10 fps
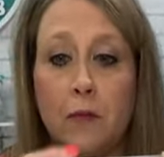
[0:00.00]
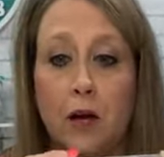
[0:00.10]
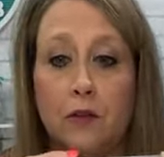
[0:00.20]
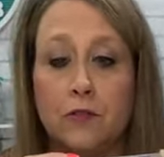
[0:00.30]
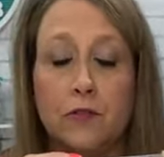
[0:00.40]

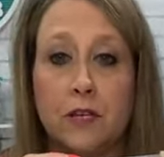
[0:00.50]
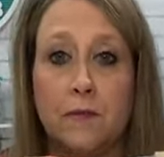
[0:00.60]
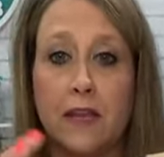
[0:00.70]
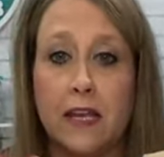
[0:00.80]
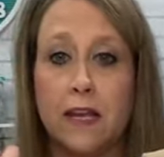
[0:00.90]
balls or
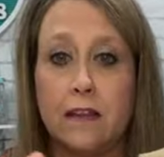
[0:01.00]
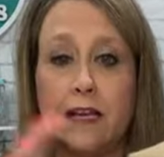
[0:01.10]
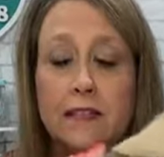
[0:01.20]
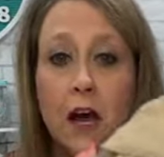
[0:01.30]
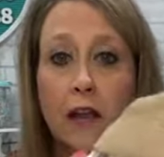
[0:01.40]
something in.
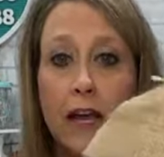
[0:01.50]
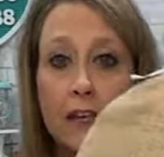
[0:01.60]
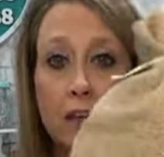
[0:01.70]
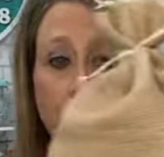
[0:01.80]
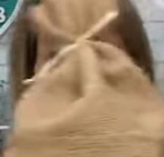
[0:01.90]
That's all I
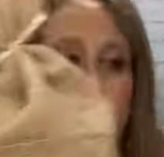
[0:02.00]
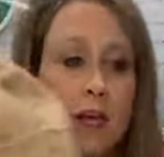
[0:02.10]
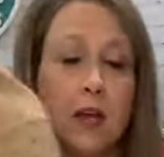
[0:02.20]
used.